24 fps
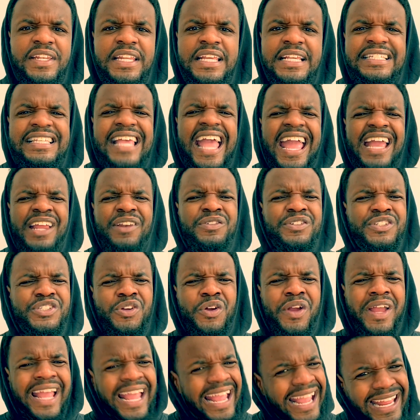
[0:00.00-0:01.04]
these haters
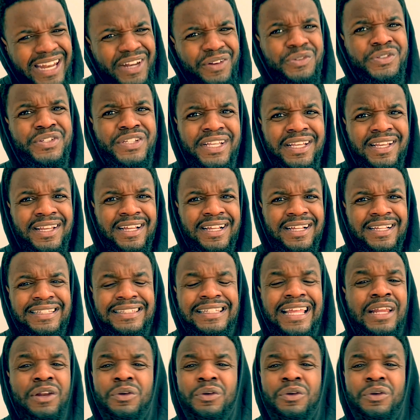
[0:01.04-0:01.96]
your energy. They